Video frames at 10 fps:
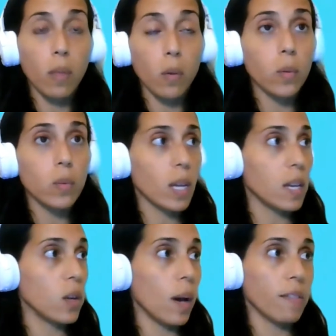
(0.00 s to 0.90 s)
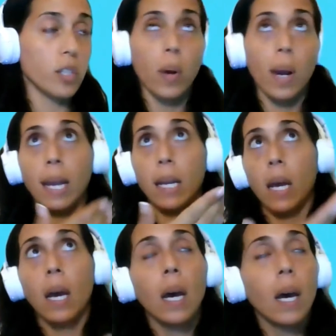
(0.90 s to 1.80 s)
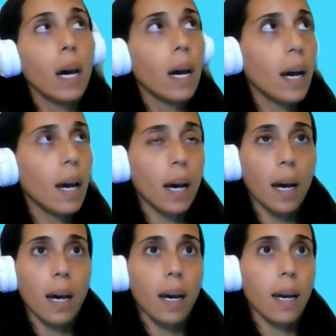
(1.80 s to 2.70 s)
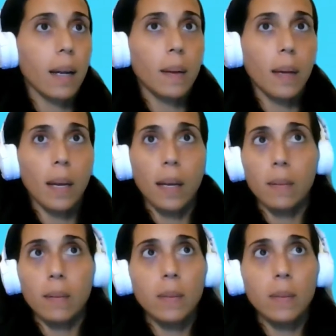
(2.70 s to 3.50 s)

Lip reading: throughs and you have trained uh, uh,